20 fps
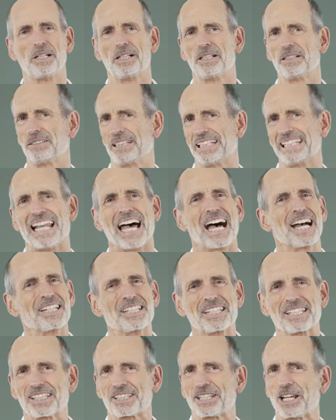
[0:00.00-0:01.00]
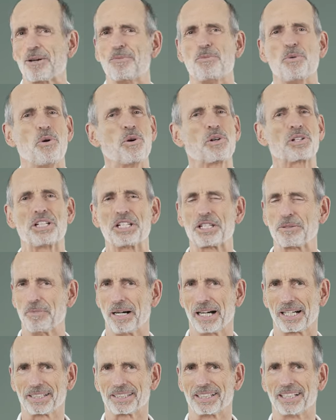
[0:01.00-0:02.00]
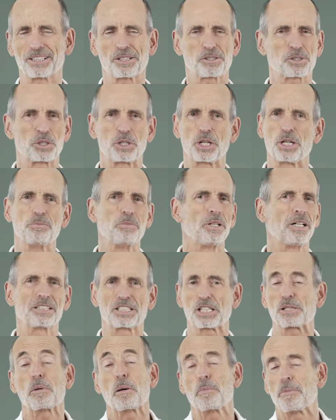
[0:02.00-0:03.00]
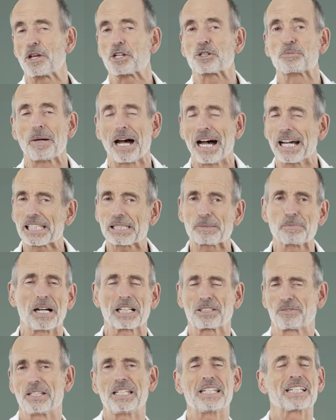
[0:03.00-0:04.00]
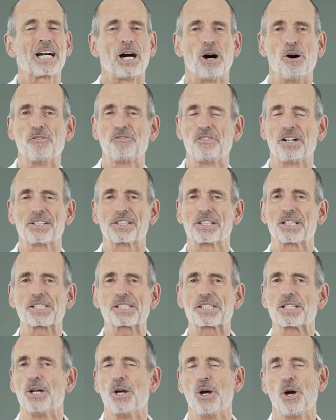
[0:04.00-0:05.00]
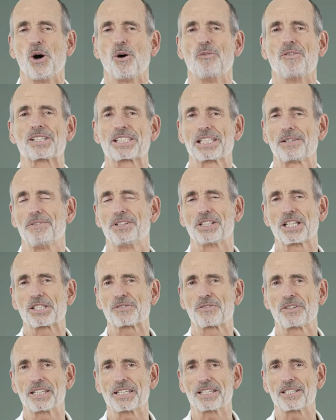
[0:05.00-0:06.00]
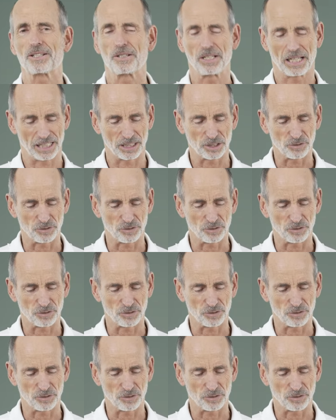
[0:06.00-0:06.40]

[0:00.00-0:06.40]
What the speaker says: So it's more fun. It's easier to get started. And so that's why we've developed the Jaw Hero.